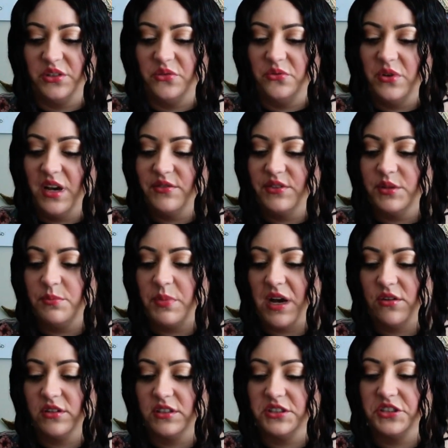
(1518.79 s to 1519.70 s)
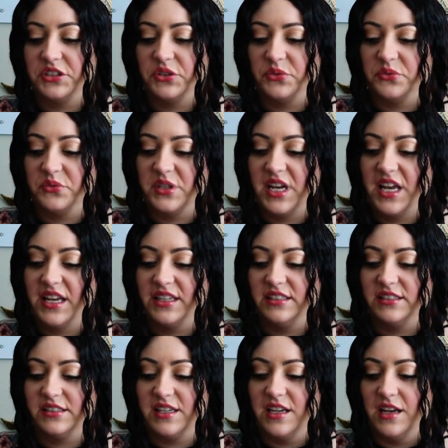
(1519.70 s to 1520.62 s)
You have the power to
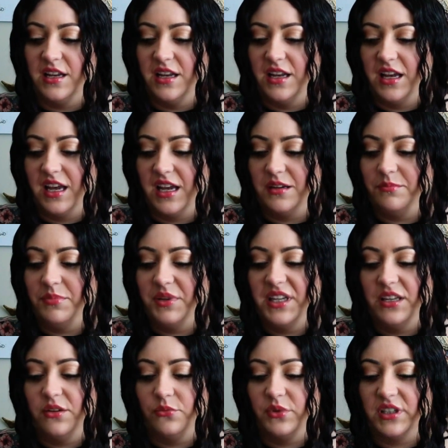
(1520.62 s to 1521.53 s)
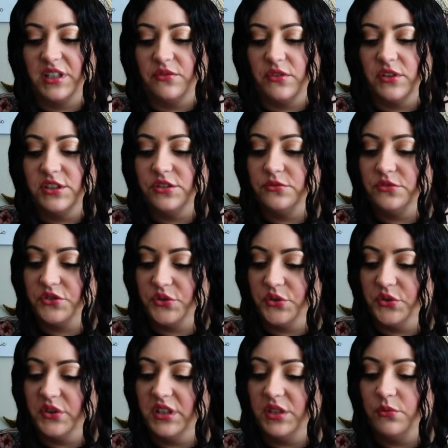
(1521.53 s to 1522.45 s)
create and be whatever you
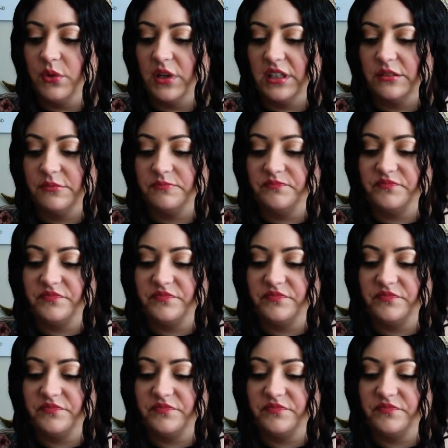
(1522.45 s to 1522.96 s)
truly want.